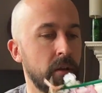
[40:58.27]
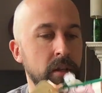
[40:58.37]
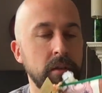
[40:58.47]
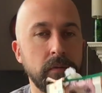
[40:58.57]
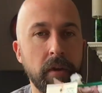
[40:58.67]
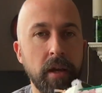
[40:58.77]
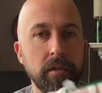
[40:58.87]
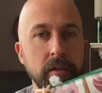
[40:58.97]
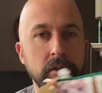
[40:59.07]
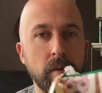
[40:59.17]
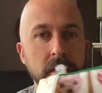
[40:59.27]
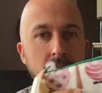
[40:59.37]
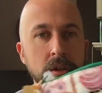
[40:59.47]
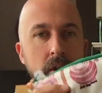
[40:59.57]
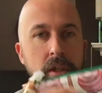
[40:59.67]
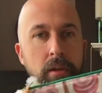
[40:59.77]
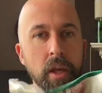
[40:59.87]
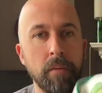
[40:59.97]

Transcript: It's interfaced, it's quite sturdy,